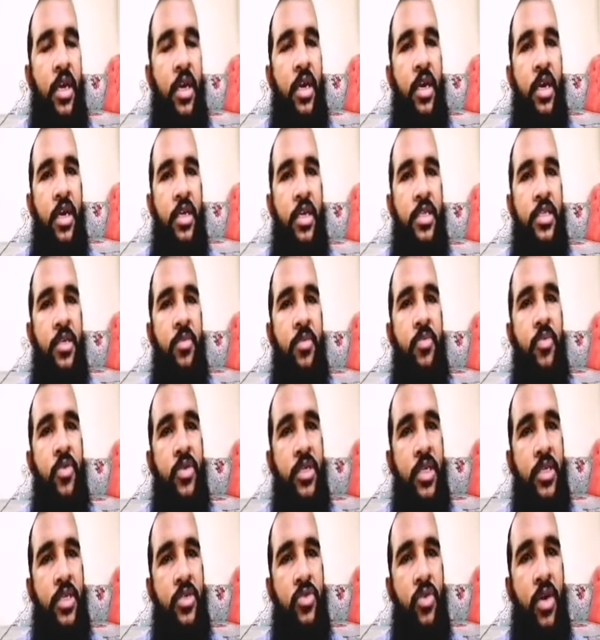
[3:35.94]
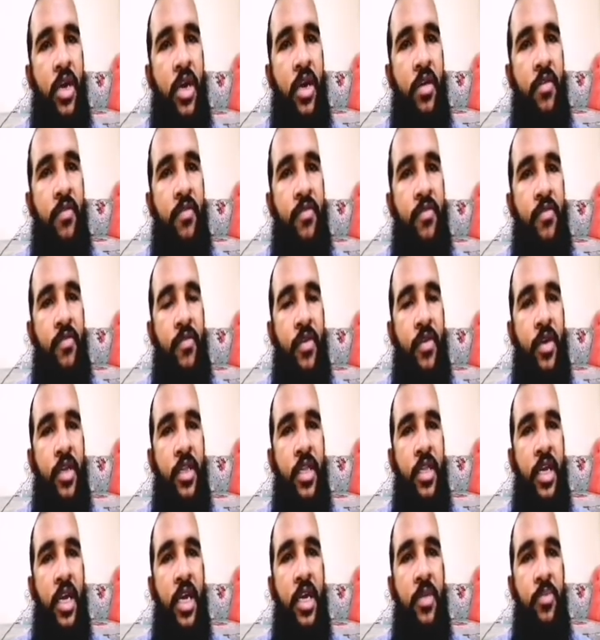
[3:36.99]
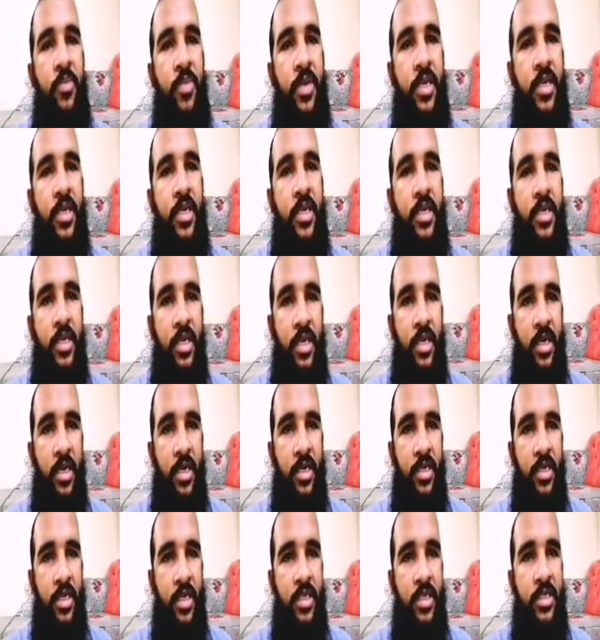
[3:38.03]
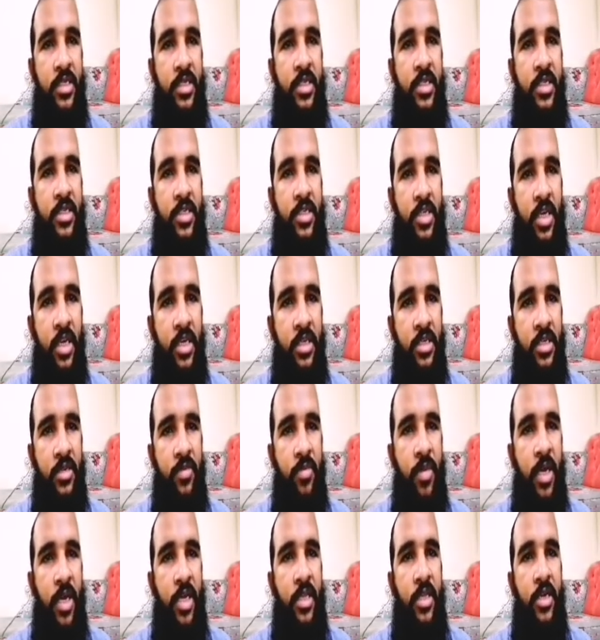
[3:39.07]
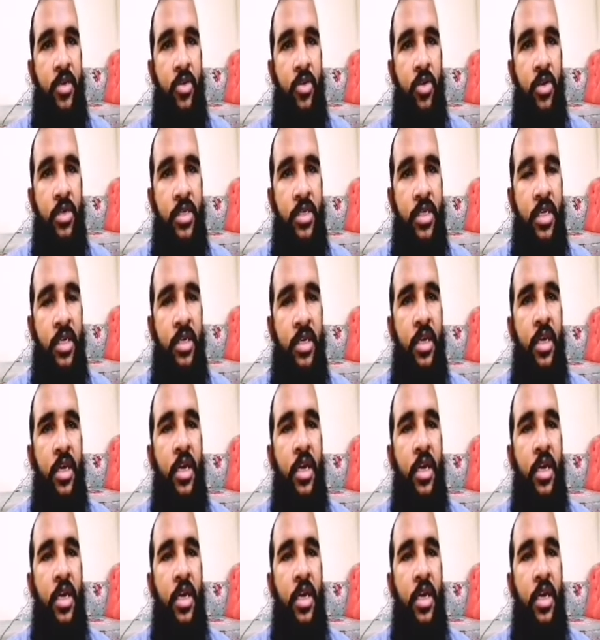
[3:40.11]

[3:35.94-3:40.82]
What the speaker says: it's important to have their lipid test checked by the doctor,